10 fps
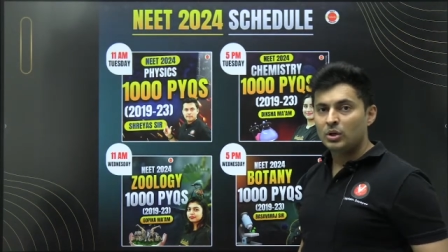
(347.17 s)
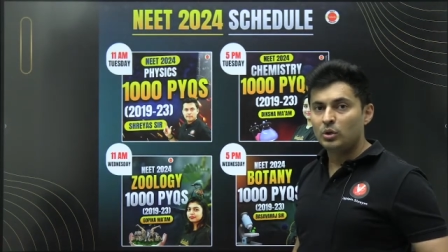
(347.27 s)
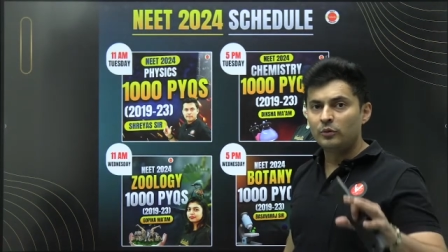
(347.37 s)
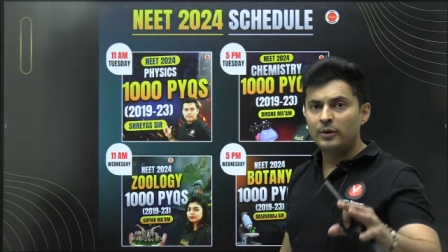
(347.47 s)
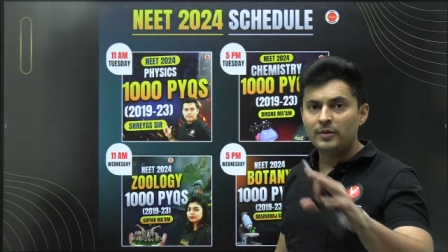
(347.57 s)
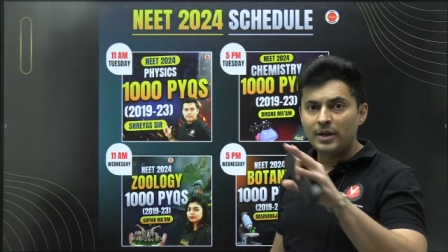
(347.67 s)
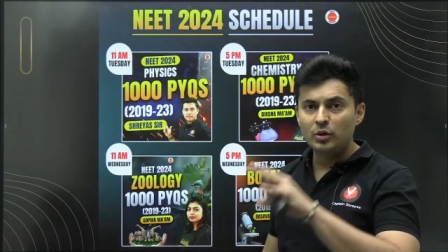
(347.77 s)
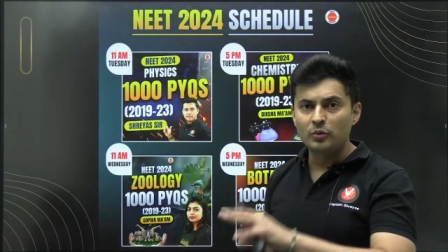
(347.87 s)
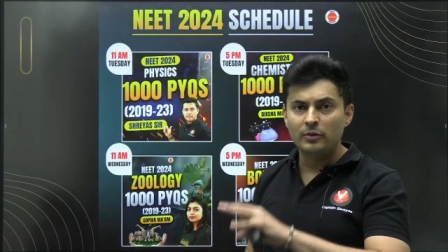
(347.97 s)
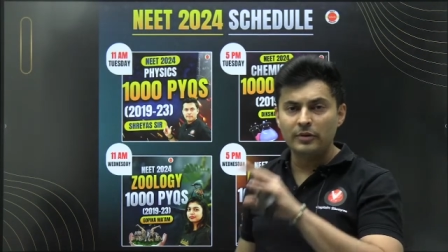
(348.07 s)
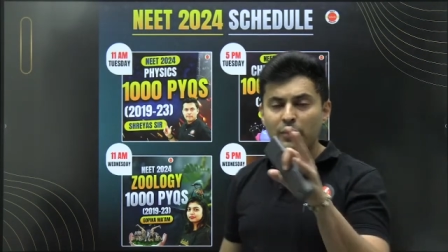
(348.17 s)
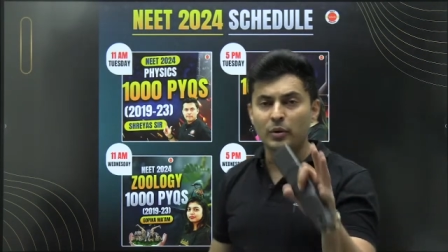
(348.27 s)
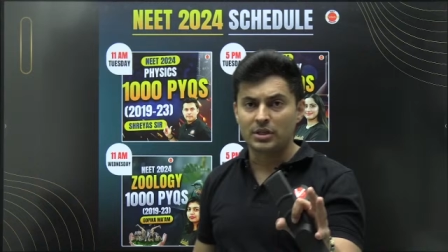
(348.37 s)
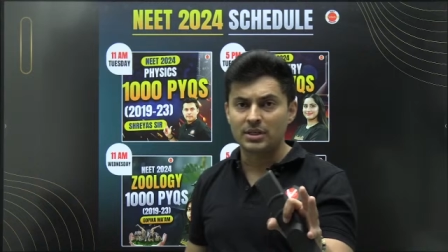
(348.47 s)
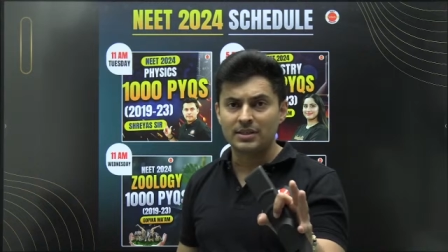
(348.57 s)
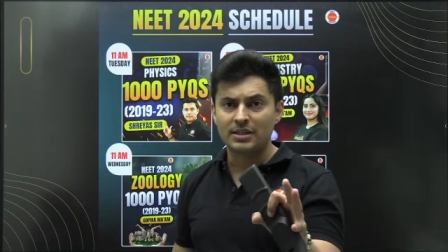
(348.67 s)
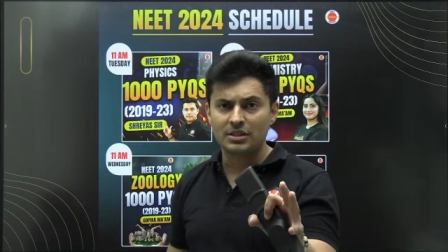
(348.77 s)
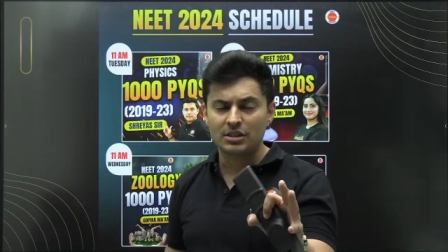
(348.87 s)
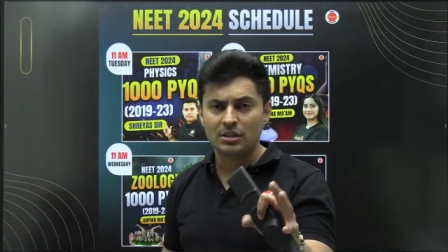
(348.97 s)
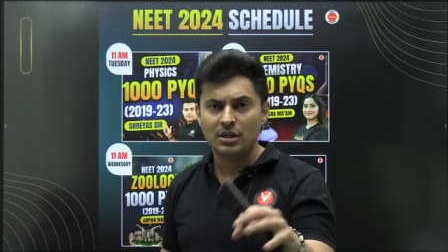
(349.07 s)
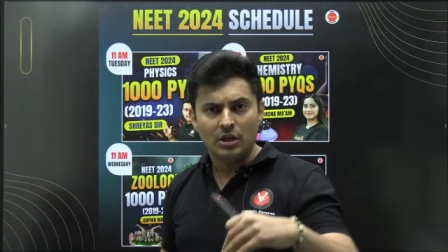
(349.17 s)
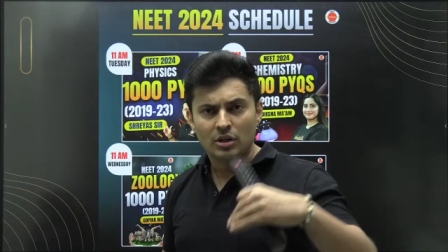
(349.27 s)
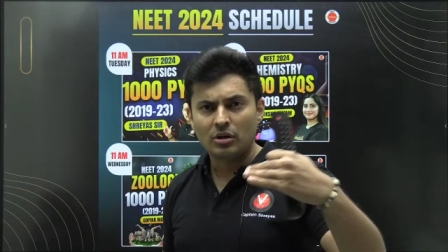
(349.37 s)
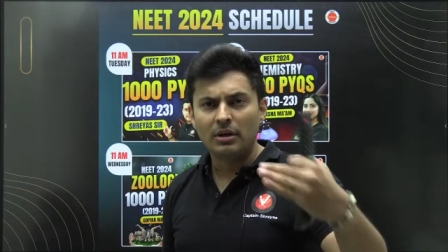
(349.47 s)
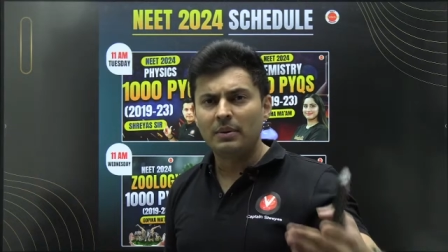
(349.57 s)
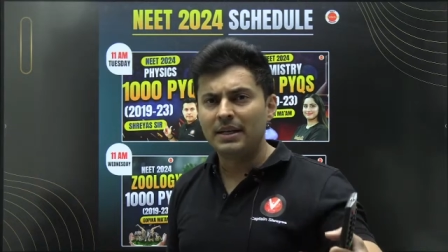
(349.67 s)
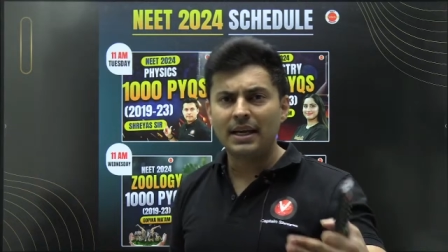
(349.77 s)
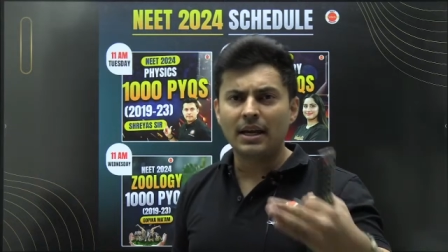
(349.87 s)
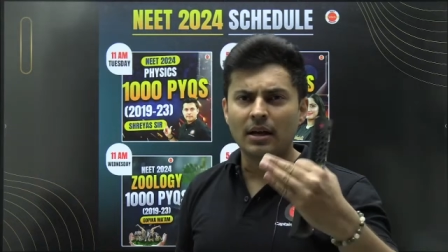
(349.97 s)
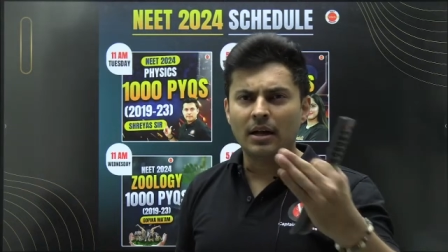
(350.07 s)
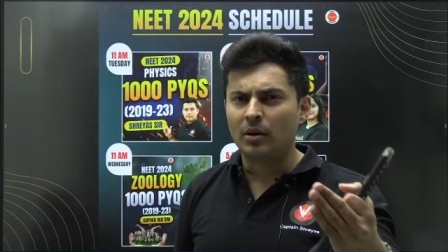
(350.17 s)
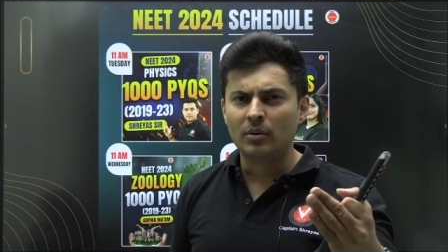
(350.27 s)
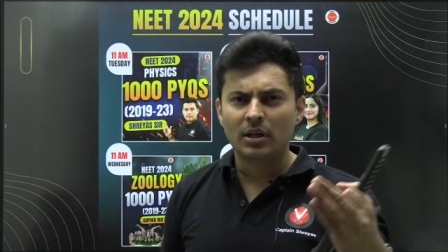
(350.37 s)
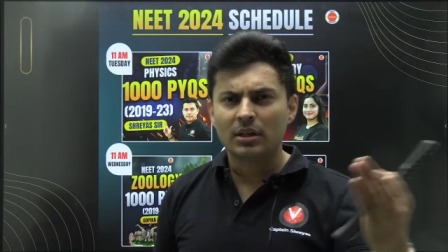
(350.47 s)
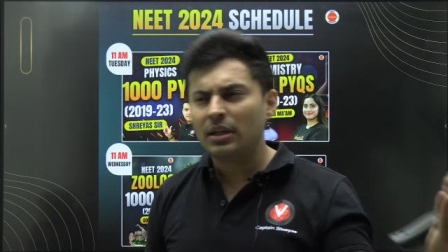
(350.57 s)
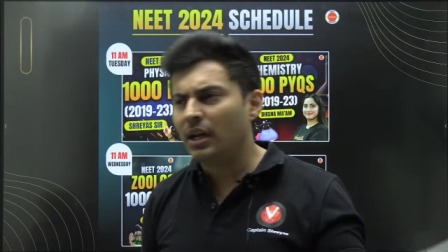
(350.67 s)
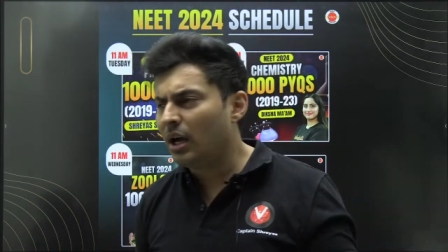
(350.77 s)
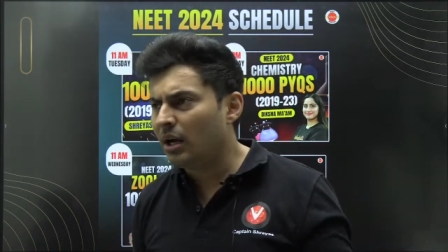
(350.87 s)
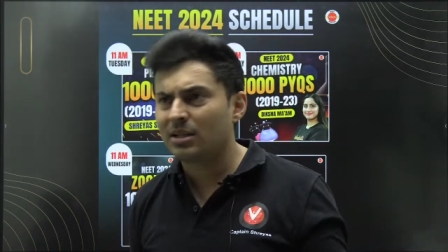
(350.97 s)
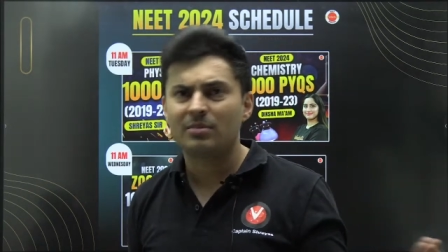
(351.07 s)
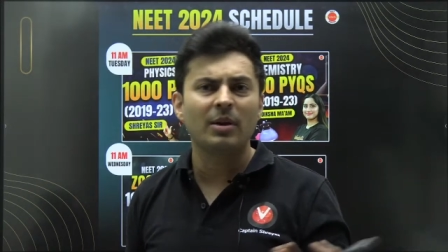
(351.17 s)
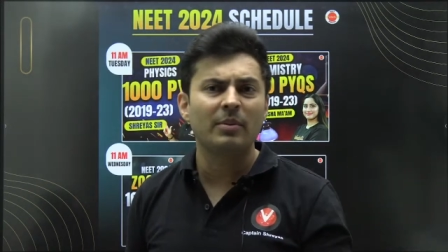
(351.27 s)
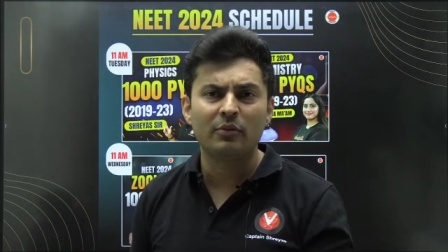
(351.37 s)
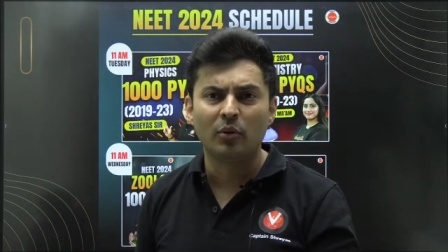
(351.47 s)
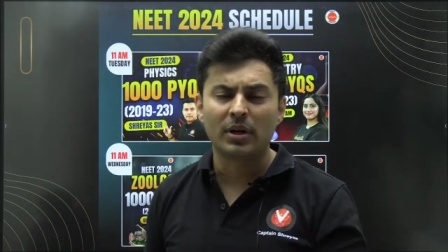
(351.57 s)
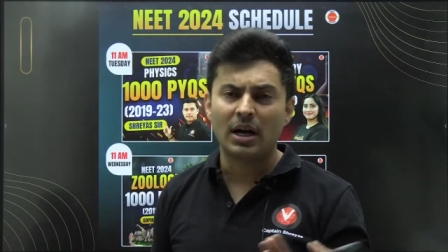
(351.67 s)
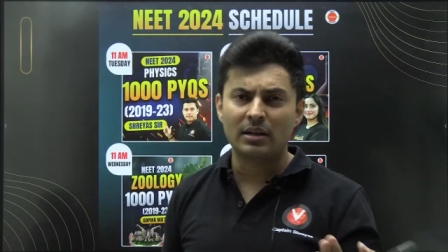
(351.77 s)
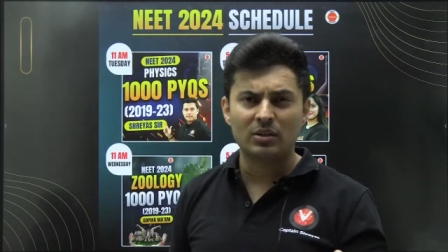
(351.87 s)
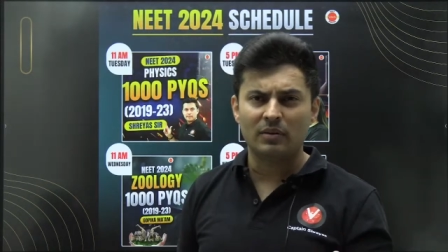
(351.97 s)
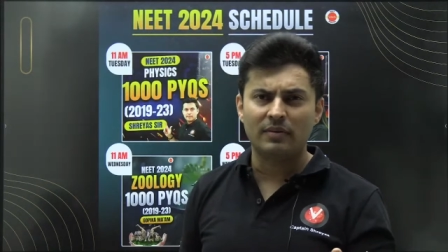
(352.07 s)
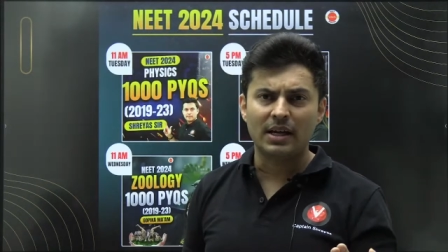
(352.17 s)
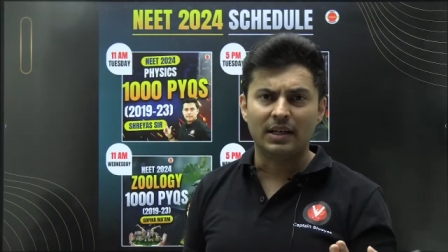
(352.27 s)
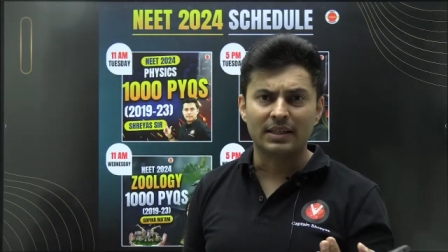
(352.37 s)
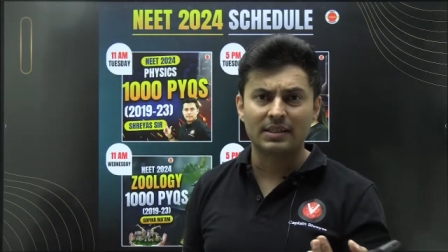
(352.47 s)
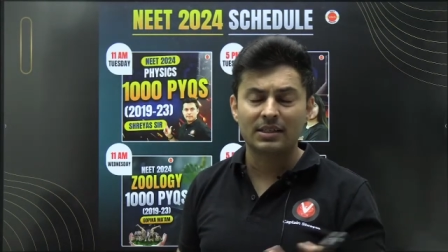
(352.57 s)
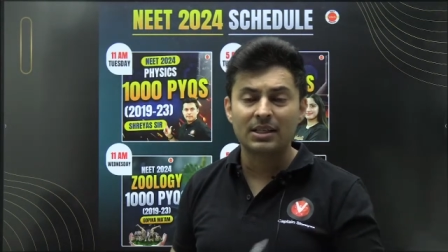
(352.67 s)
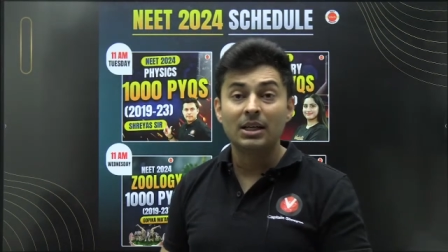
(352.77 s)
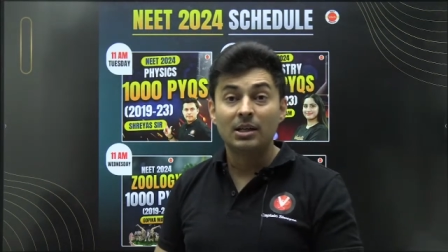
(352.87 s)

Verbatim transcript: 250, 250 questions each. So it will take around 3 hours, maybe 4 hours or 5 hours.